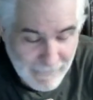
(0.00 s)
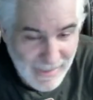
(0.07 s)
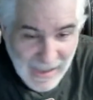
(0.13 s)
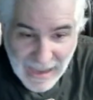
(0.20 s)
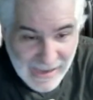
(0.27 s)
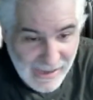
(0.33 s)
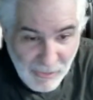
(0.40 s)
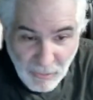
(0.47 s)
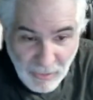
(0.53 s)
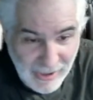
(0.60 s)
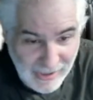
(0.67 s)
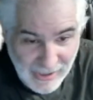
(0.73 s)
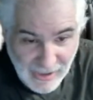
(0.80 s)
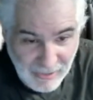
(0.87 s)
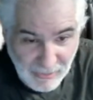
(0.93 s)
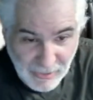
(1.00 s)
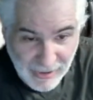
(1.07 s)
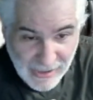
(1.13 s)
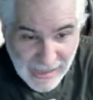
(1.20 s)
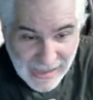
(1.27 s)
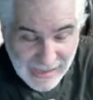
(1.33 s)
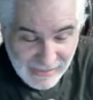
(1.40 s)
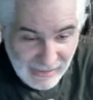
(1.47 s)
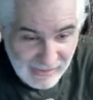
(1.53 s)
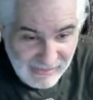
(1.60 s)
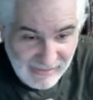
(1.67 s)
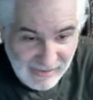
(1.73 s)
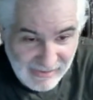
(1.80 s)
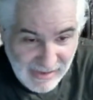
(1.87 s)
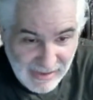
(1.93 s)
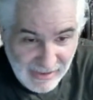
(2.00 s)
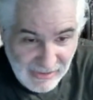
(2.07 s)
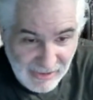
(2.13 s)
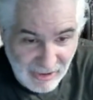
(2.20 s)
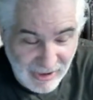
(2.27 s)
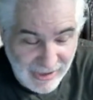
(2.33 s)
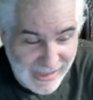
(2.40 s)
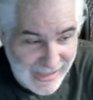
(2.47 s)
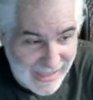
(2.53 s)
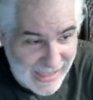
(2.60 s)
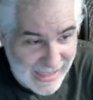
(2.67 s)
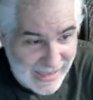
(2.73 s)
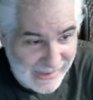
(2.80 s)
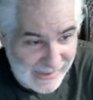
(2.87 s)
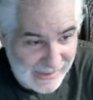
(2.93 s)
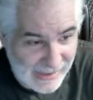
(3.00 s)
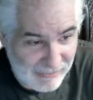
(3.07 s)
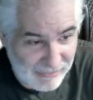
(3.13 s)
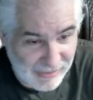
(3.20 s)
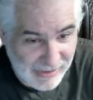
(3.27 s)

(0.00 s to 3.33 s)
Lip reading: I didn't want another one. That's the second dog I had, and after